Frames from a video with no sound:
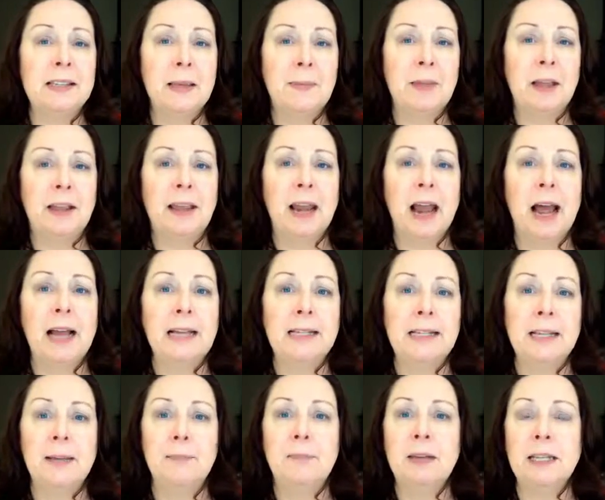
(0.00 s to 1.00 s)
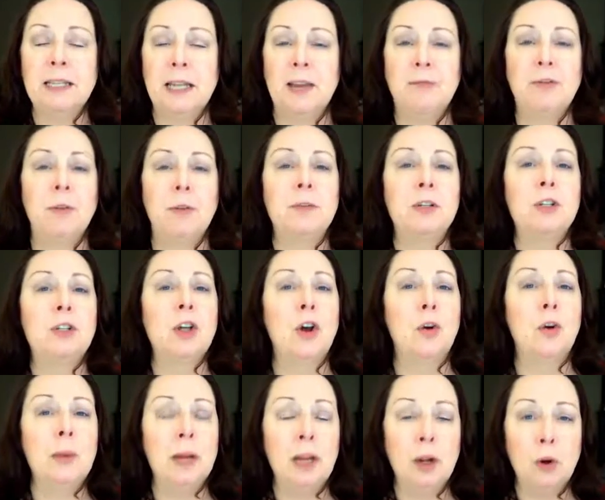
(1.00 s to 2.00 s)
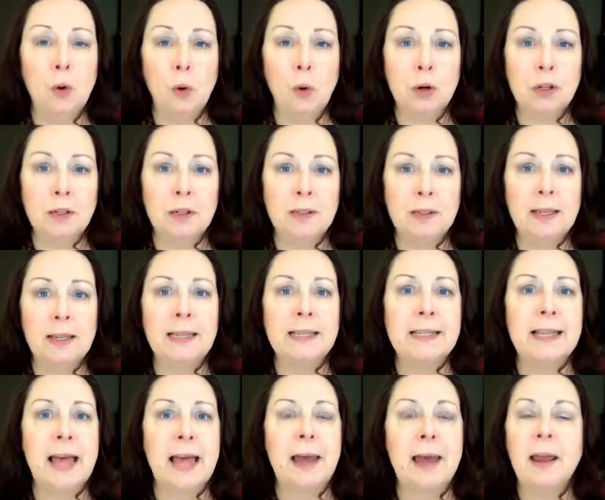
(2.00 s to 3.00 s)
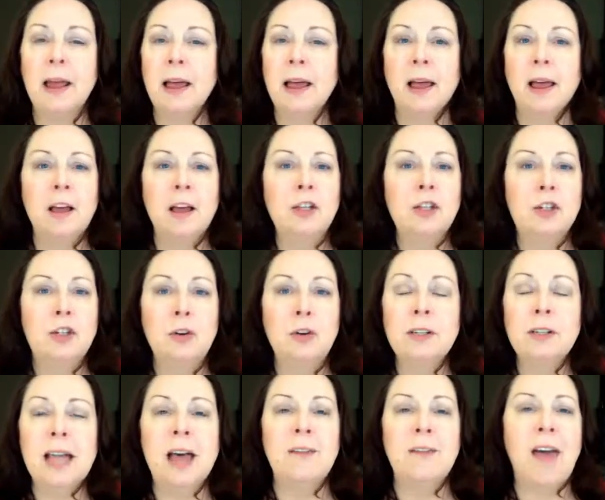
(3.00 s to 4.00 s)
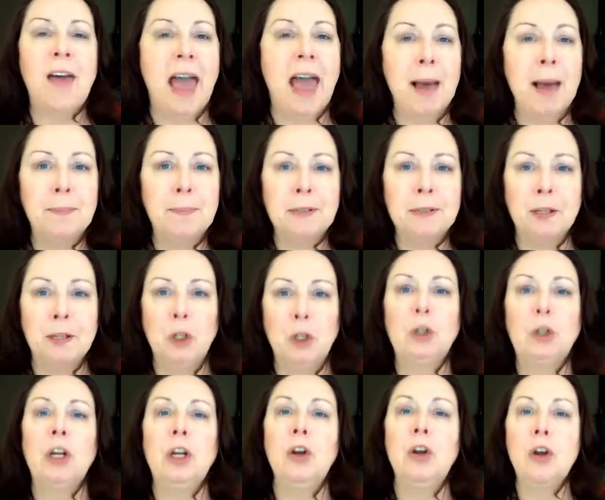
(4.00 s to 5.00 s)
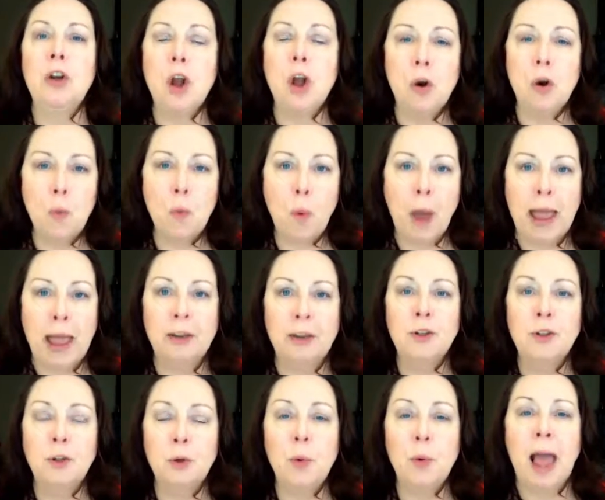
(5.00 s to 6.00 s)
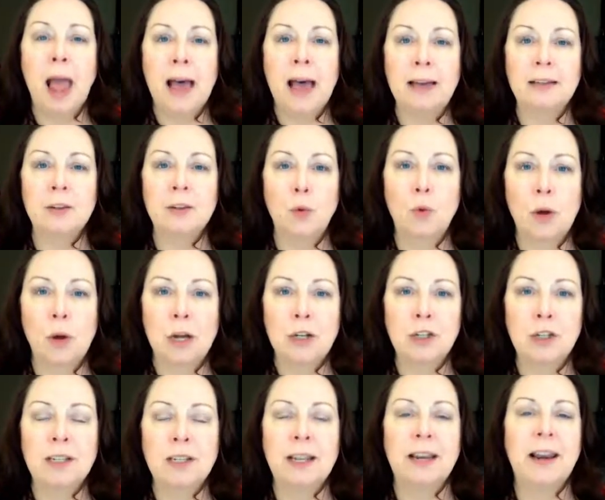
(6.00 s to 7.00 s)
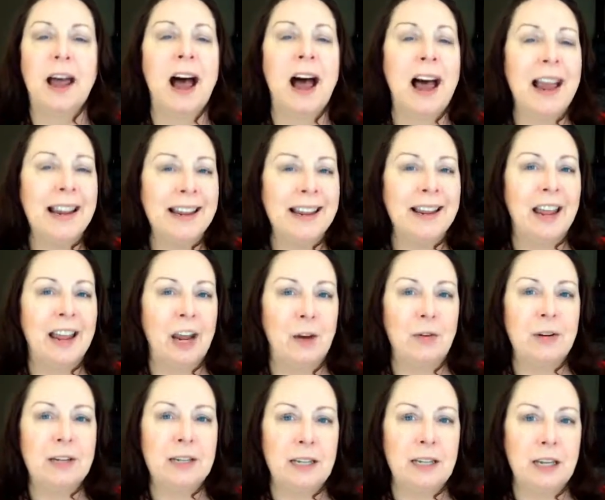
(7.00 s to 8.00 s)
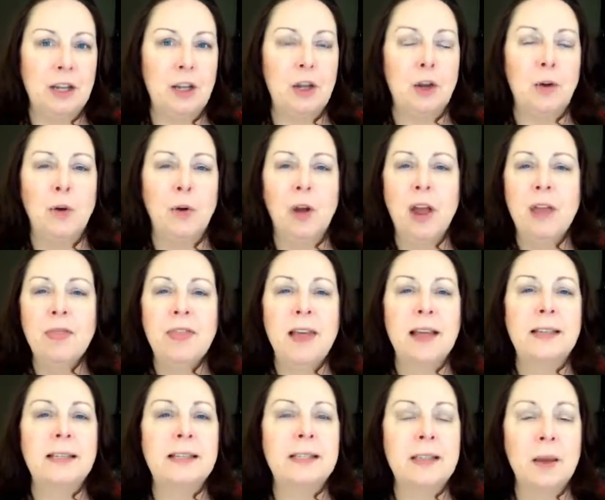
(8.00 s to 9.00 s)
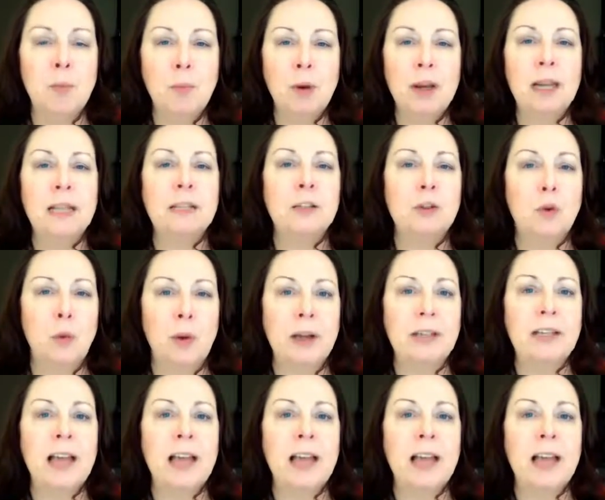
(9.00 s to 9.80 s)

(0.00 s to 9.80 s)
something that I see missing from so many courses, is that students have absolutely no way to ask questions. And I can guarantee you that someone is going